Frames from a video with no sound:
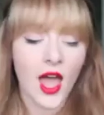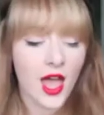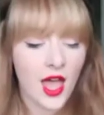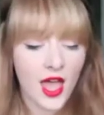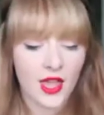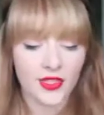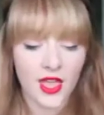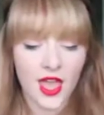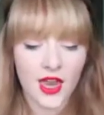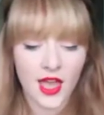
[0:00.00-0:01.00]
And
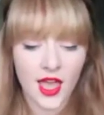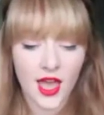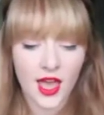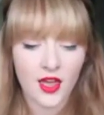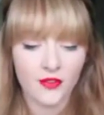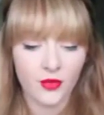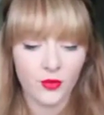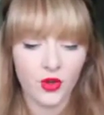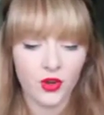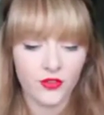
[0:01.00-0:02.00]
then I
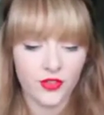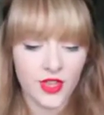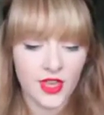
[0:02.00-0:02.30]
have one of